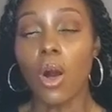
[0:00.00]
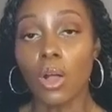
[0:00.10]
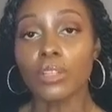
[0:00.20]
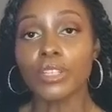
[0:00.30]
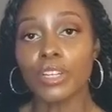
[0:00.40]

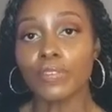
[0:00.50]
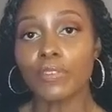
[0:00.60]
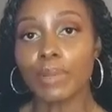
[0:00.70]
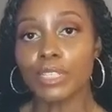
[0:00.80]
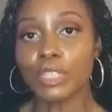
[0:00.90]
all your
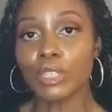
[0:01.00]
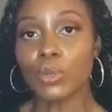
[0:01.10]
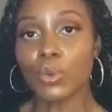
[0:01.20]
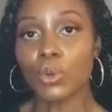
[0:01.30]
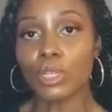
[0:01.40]
information
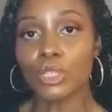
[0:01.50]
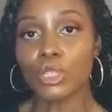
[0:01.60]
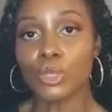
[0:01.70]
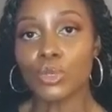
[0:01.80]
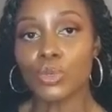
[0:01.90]

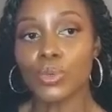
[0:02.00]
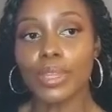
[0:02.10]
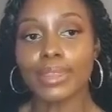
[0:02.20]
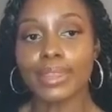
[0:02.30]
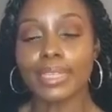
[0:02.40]
onto
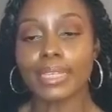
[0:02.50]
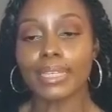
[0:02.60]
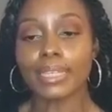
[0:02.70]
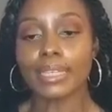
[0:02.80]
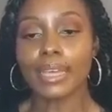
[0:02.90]

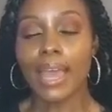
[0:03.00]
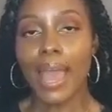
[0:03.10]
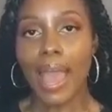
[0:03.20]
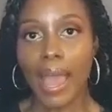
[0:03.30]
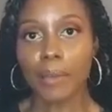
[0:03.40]
the
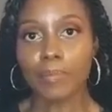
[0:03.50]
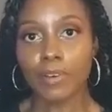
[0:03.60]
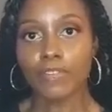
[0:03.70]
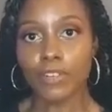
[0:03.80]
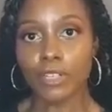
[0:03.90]
app
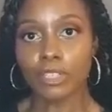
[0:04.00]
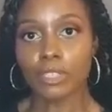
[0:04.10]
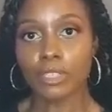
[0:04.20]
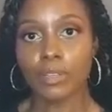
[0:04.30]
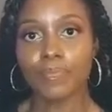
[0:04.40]

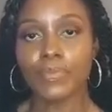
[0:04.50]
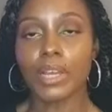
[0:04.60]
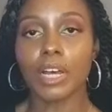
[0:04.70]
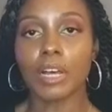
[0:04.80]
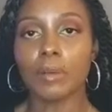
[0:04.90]
first.
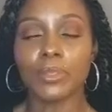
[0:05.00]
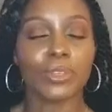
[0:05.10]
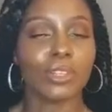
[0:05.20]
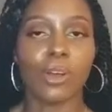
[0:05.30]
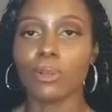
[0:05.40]
You
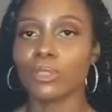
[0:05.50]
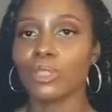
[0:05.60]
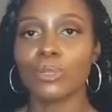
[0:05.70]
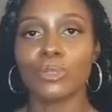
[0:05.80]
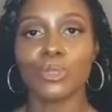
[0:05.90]
can
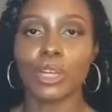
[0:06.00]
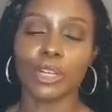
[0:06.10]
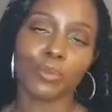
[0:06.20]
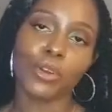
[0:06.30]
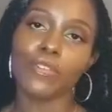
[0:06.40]
also do
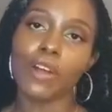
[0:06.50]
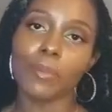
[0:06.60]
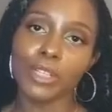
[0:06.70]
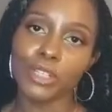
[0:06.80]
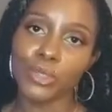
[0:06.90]
like a
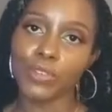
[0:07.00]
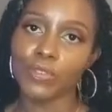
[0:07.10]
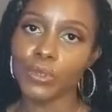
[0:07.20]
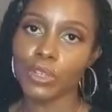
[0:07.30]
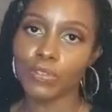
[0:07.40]
profile picture
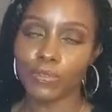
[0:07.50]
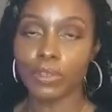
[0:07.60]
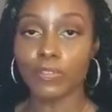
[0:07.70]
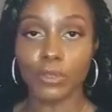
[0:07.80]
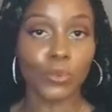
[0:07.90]

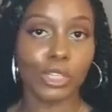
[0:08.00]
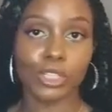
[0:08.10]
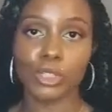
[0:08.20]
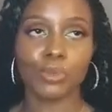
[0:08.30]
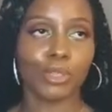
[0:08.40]
if you
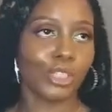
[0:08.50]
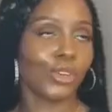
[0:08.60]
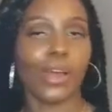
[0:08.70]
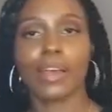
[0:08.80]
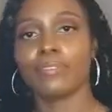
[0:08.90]
want to, but you
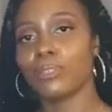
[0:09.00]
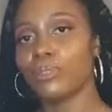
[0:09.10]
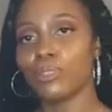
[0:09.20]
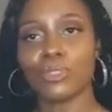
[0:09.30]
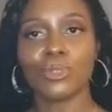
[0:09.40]
don't have to.
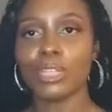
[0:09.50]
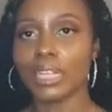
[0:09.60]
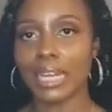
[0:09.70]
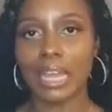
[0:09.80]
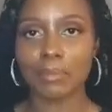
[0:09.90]
You can do a
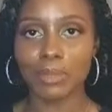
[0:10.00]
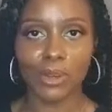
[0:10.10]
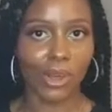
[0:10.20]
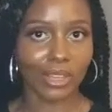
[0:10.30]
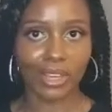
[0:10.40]
nickname,
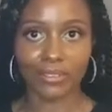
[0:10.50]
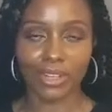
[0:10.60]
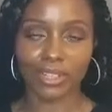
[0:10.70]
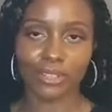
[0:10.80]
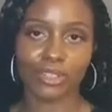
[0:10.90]
all that
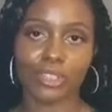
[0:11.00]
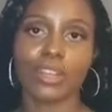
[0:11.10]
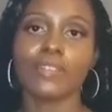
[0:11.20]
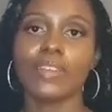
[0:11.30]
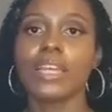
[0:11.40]
regular
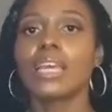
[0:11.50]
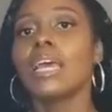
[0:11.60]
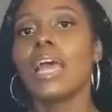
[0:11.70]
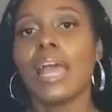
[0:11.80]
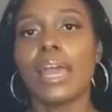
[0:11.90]
stuff.
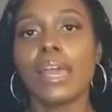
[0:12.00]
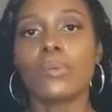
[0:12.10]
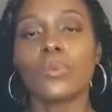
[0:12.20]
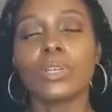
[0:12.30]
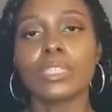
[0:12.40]

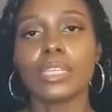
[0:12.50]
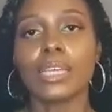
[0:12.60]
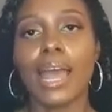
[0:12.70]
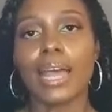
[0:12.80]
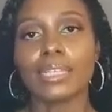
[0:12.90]
And once
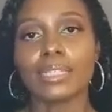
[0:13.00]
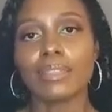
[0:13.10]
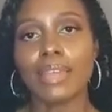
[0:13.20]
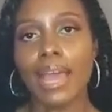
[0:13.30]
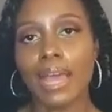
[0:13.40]
it has
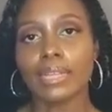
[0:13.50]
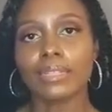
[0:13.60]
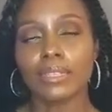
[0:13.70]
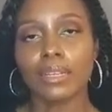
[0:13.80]
that